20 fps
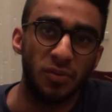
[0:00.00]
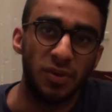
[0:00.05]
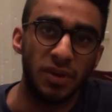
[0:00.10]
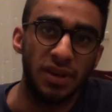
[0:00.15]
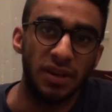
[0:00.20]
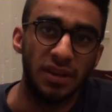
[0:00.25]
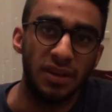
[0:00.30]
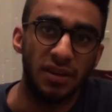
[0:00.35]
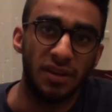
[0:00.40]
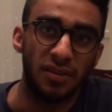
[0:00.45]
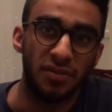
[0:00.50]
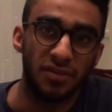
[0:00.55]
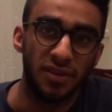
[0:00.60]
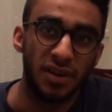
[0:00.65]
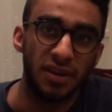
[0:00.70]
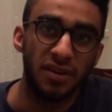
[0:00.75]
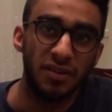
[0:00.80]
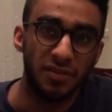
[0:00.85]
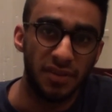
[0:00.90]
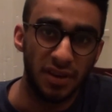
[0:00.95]
we are
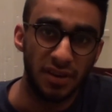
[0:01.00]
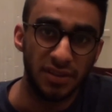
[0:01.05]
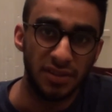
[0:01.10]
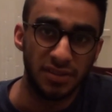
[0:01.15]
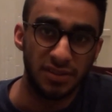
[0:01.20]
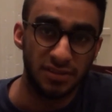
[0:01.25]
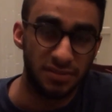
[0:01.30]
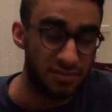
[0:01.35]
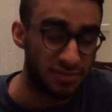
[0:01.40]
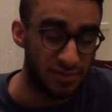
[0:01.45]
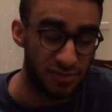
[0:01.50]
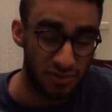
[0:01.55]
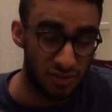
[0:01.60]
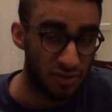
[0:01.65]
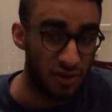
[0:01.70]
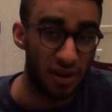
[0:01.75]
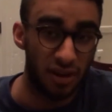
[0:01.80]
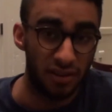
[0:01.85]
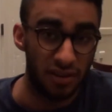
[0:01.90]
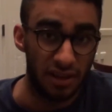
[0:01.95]
very, very
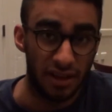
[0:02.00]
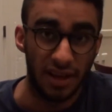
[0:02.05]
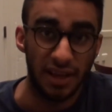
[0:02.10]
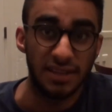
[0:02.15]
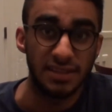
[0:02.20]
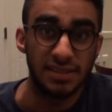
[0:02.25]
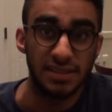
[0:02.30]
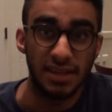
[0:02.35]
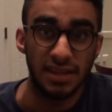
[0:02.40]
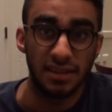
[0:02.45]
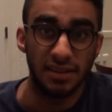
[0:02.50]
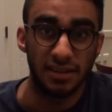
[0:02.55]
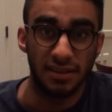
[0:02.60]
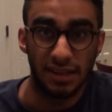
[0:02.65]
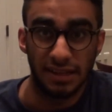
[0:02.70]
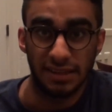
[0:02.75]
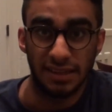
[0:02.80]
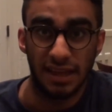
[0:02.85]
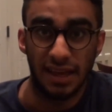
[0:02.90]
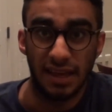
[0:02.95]
strongly against anything
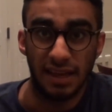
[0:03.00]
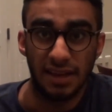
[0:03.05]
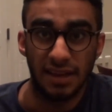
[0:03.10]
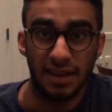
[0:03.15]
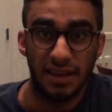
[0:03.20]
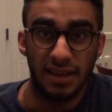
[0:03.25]
like that,